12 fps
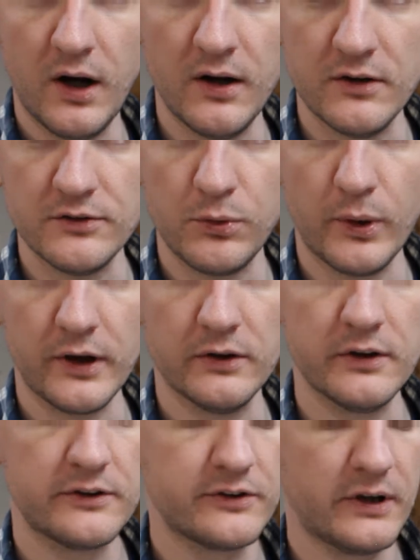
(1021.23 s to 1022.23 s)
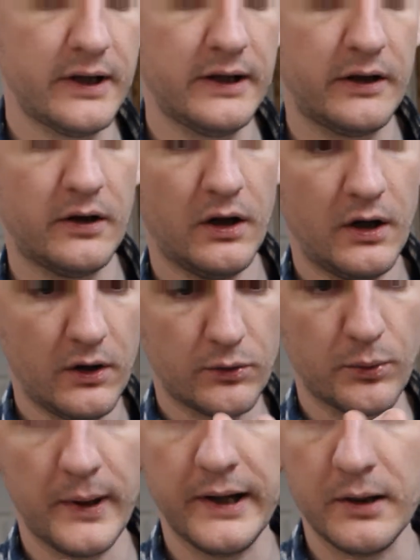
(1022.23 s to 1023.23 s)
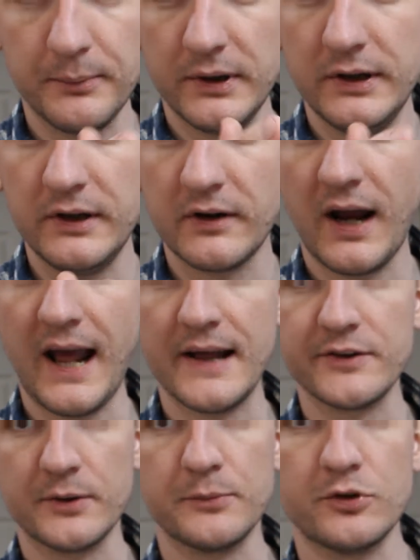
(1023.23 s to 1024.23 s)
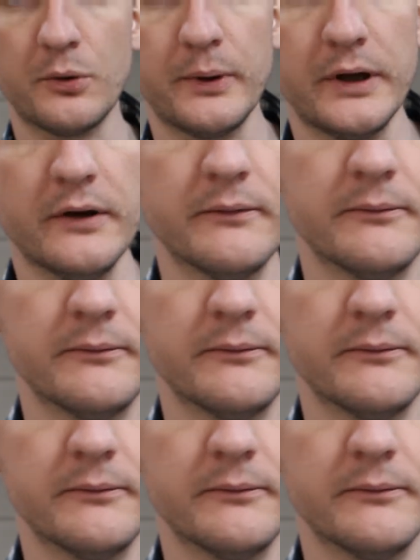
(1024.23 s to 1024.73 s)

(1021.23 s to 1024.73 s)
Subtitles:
of what it looks like right up in here as I'm sewing it.